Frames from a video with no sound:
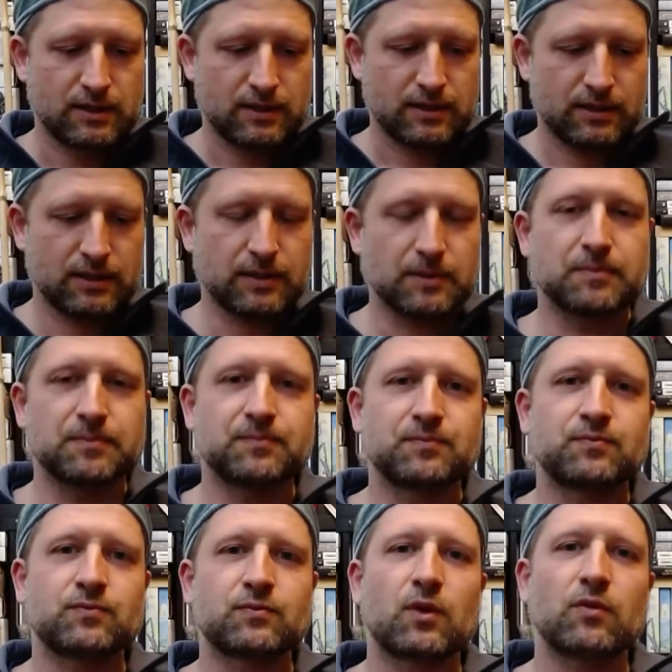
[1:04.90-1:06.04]

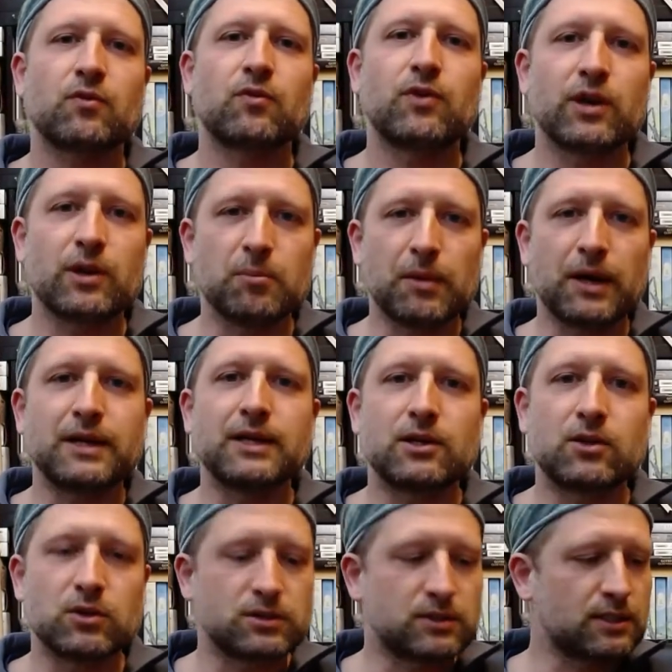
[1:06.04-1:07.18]
muddy
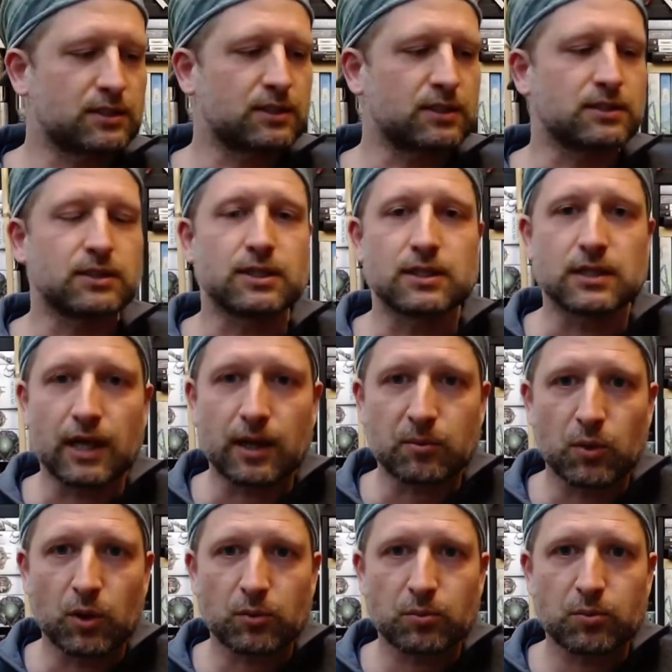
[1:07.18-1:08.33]
consistencies, like
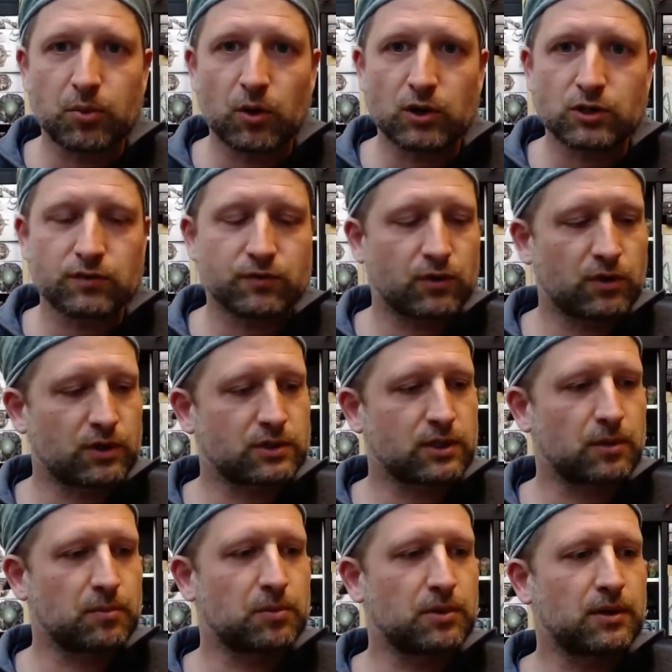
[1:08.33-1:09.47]
Mod Podge, for
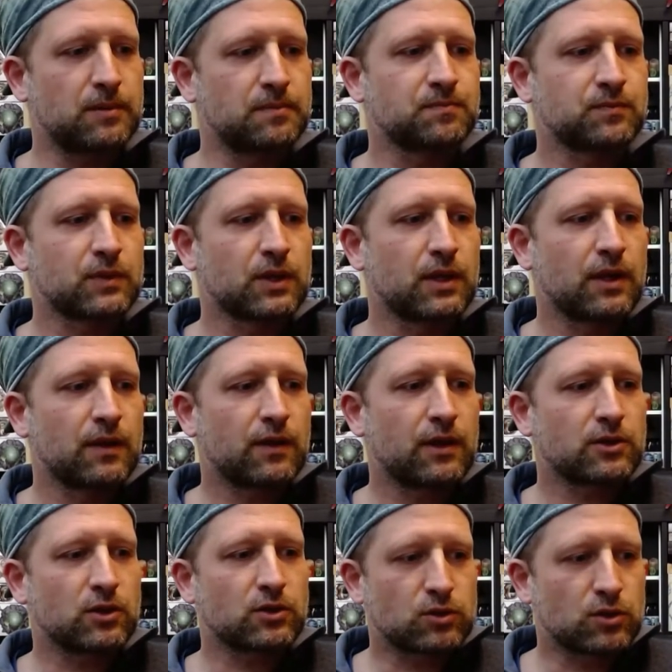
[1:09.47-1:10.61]
example. There's
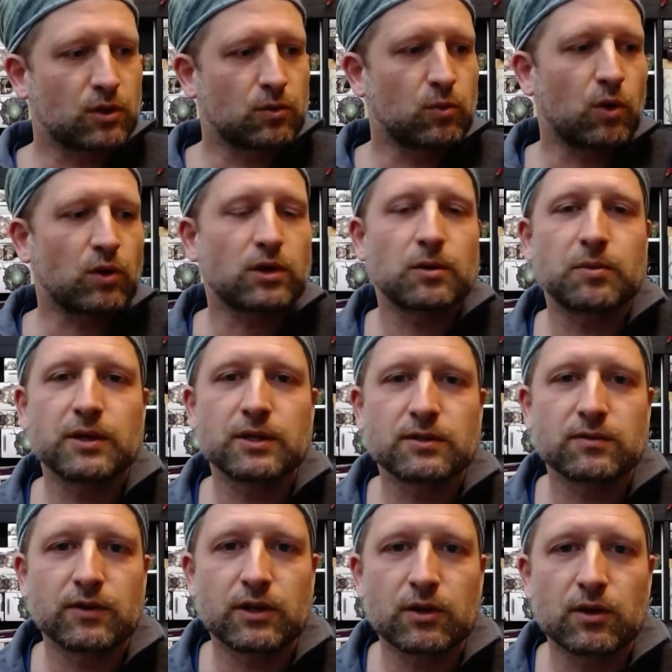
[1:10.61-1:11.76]
also a water-based
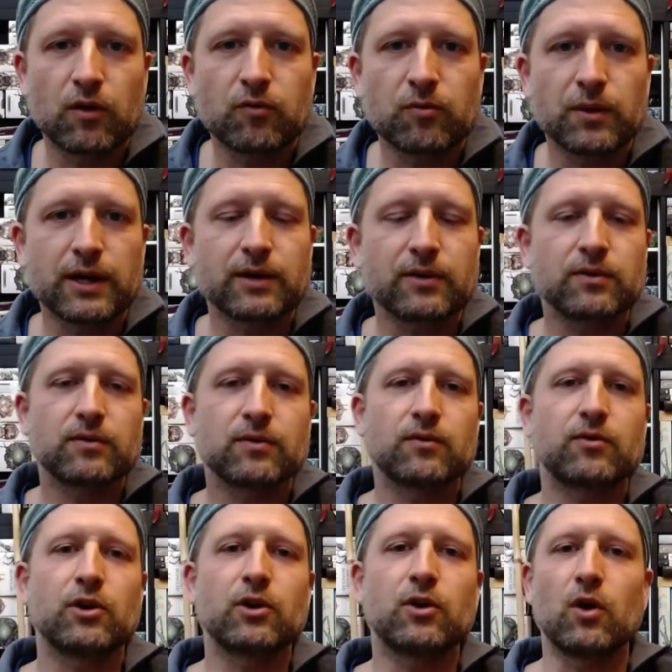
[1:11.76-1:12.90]
video of mine, a
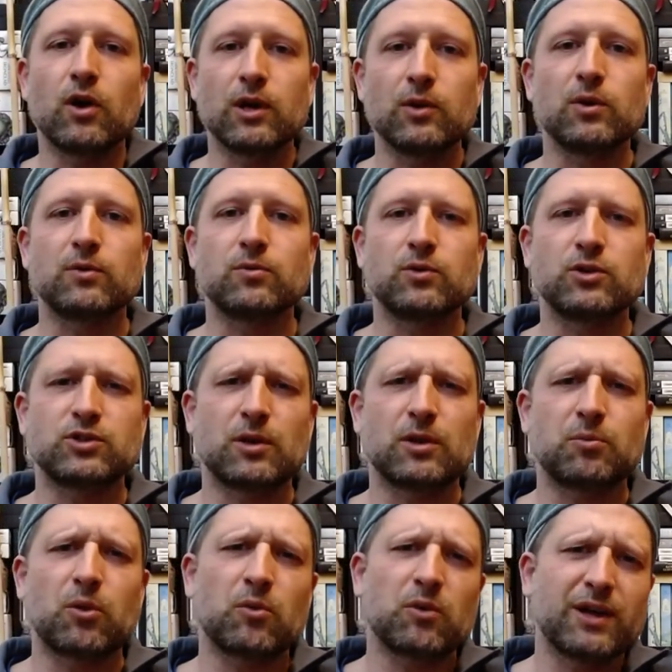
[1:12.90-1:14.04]
very early one, which I
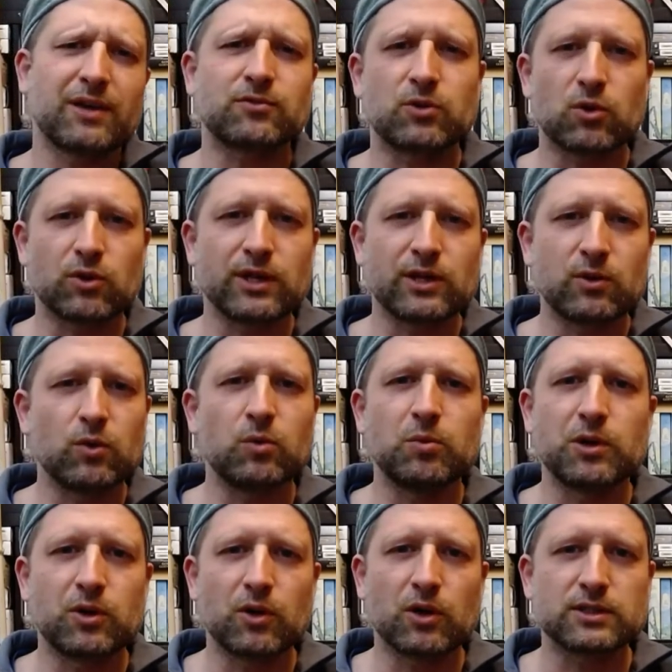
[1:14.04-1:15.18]
probably have to redo
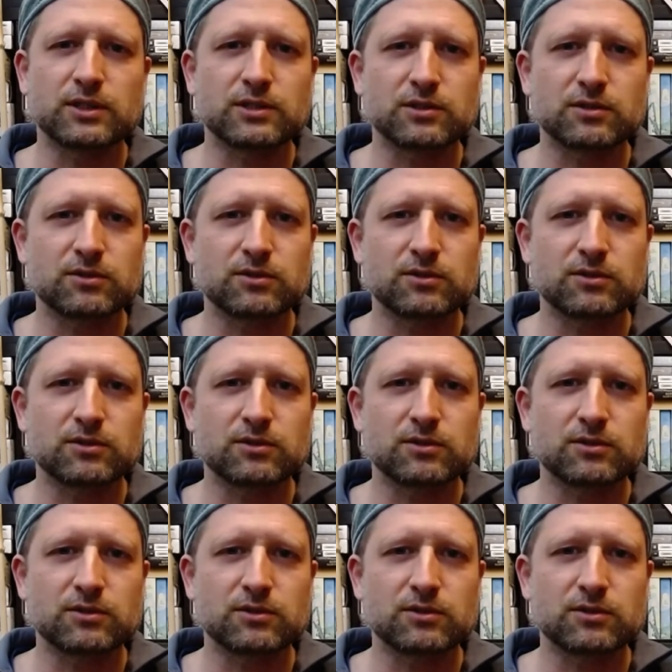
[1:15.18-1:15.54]
because it